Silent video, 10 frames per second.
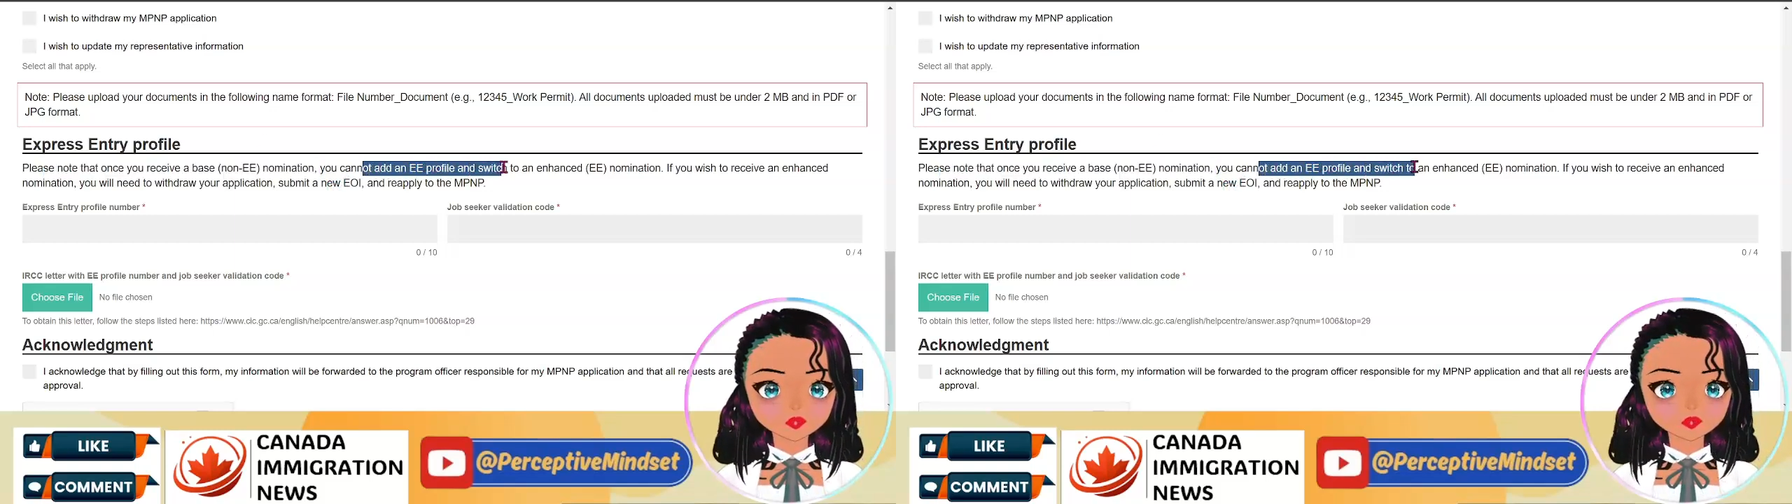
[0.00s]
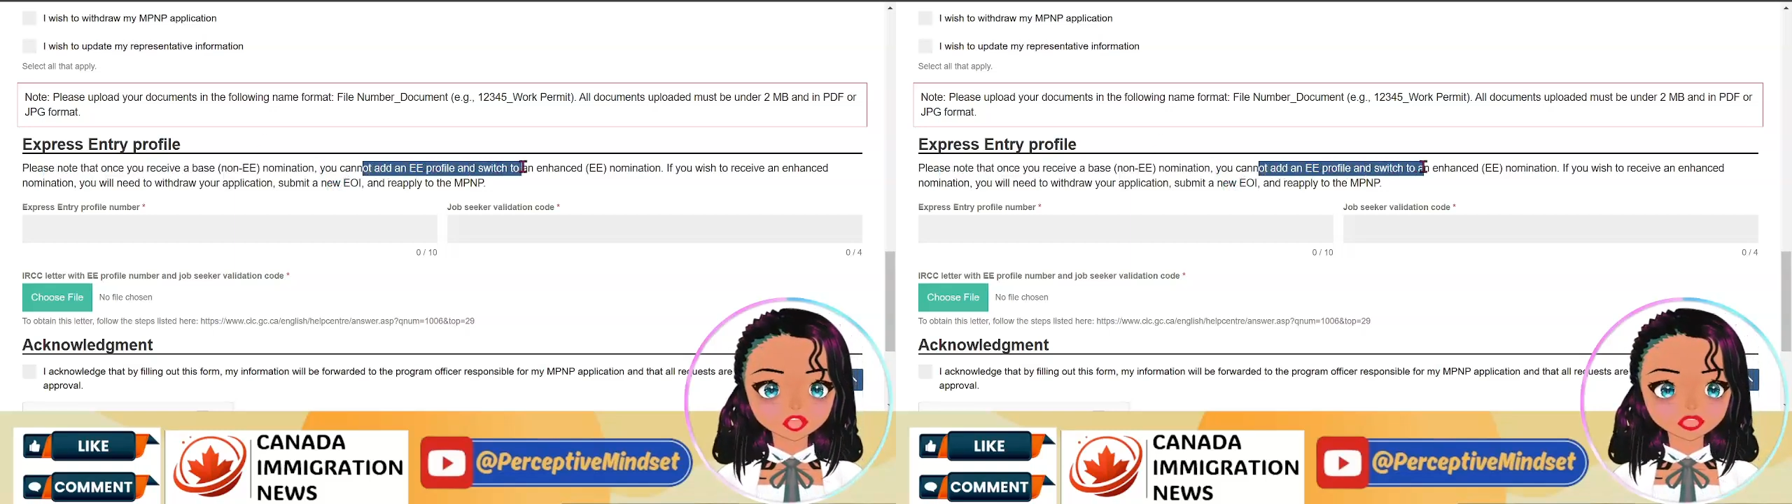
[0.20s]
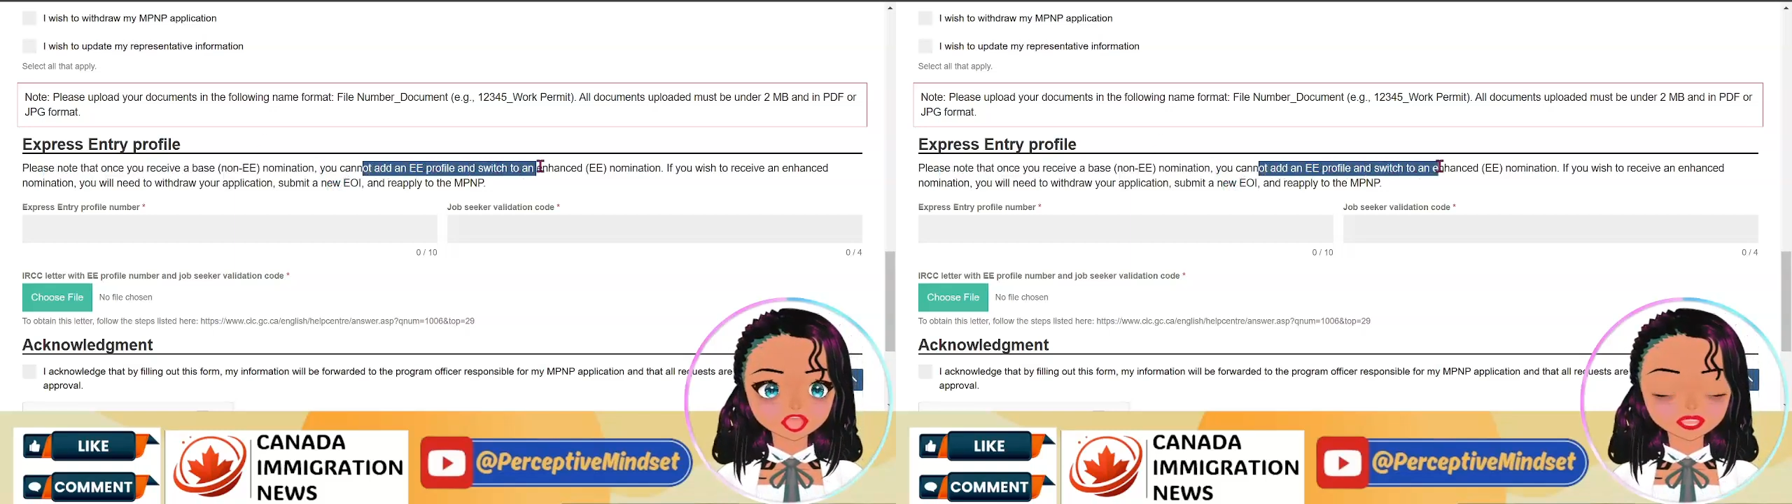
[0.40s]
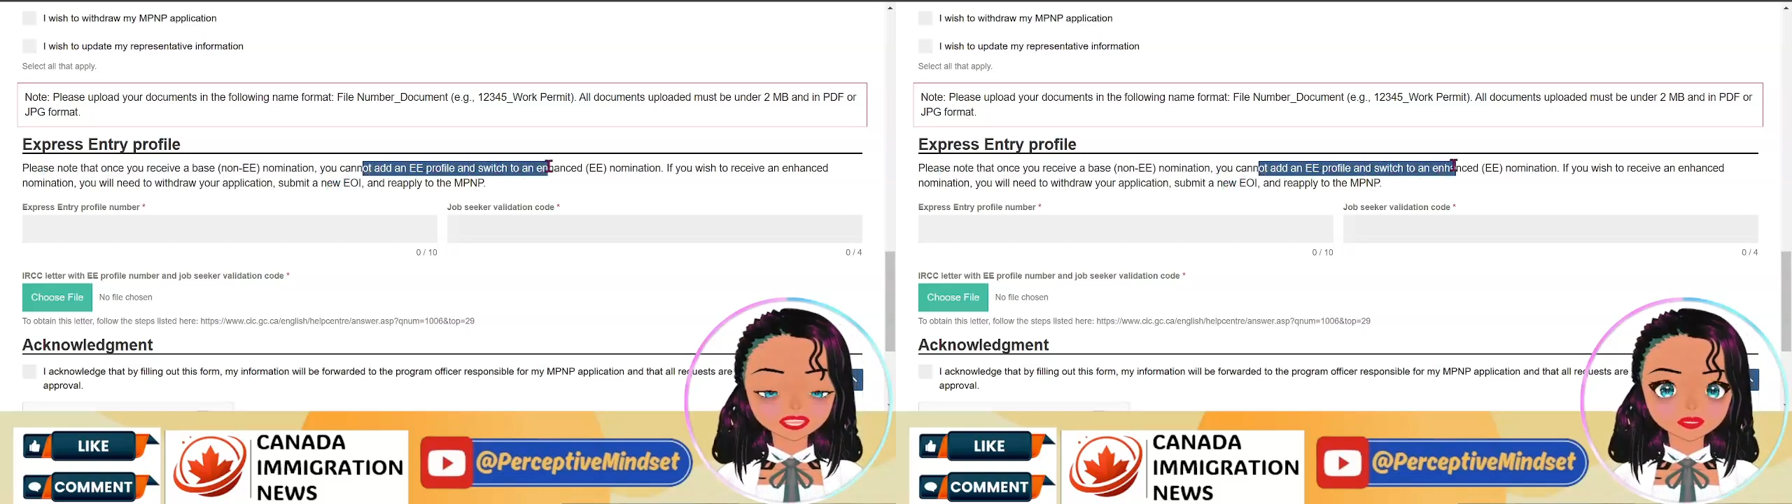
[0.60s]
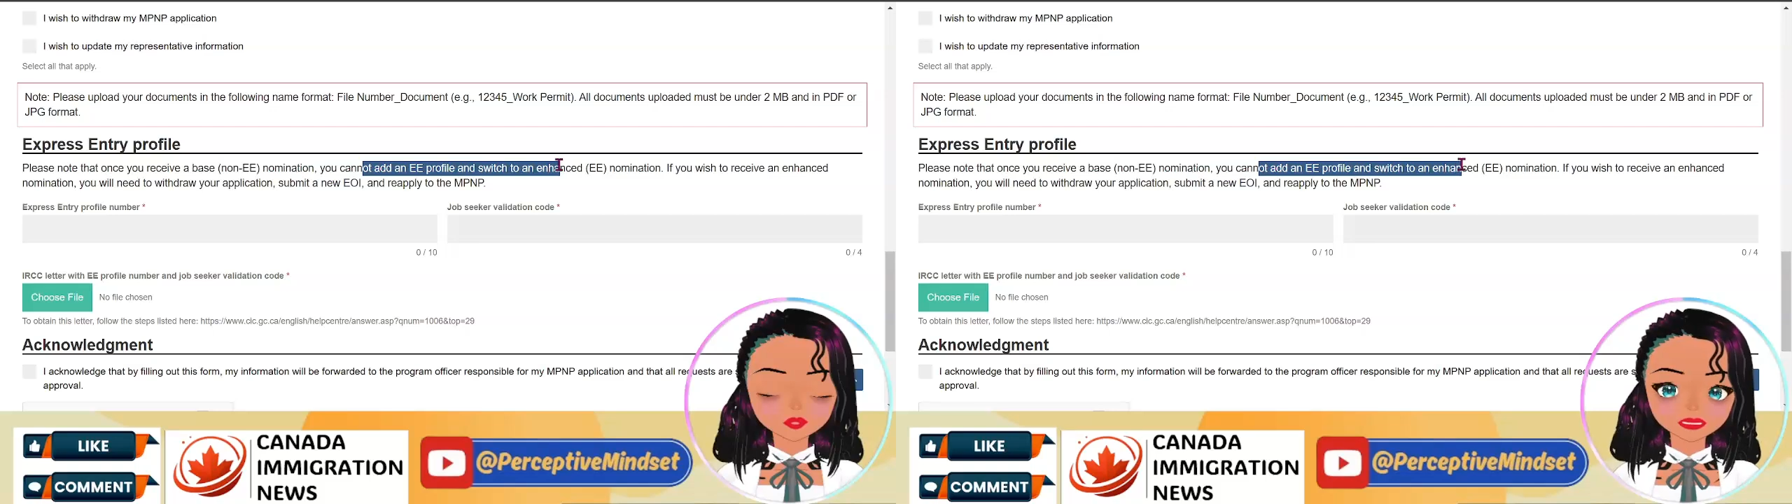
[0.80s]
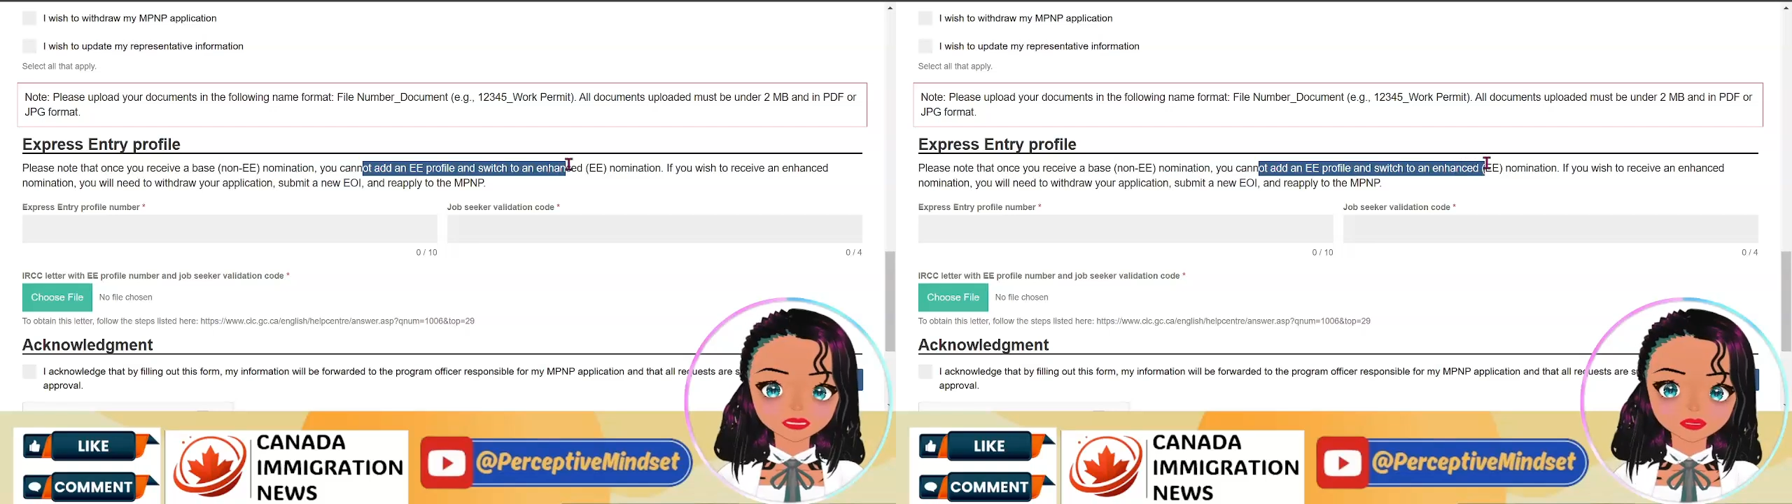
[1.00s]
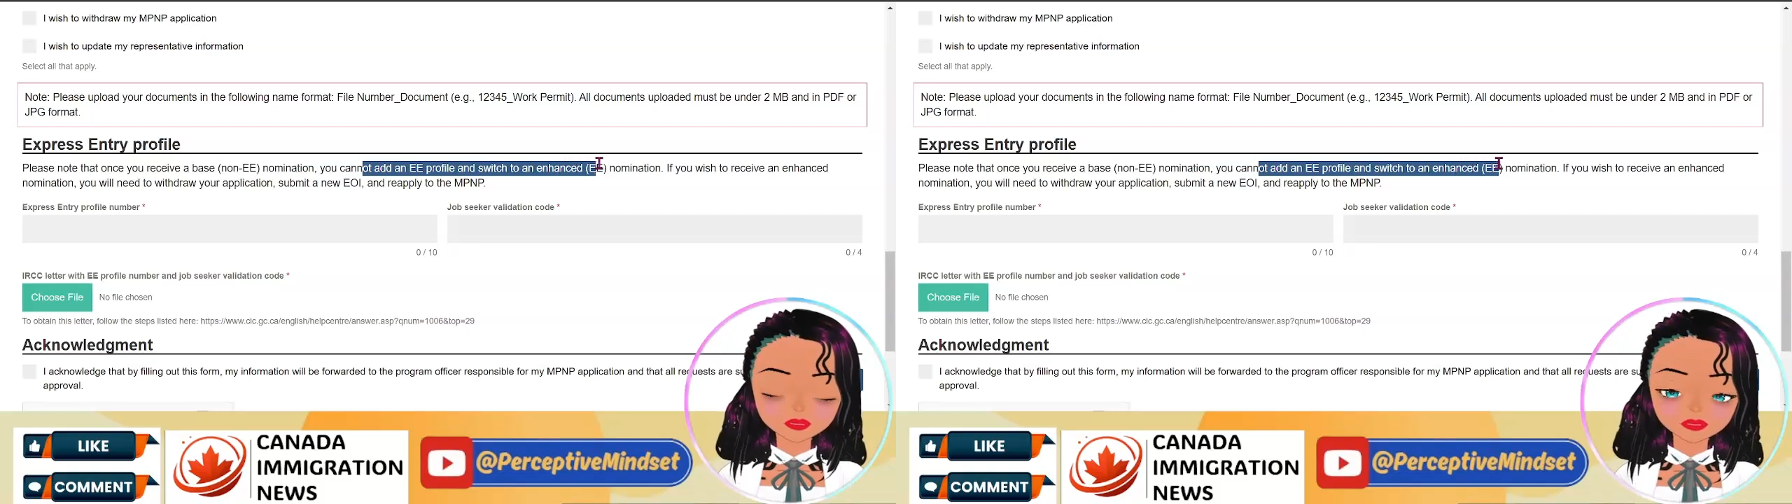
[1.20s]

profile and switch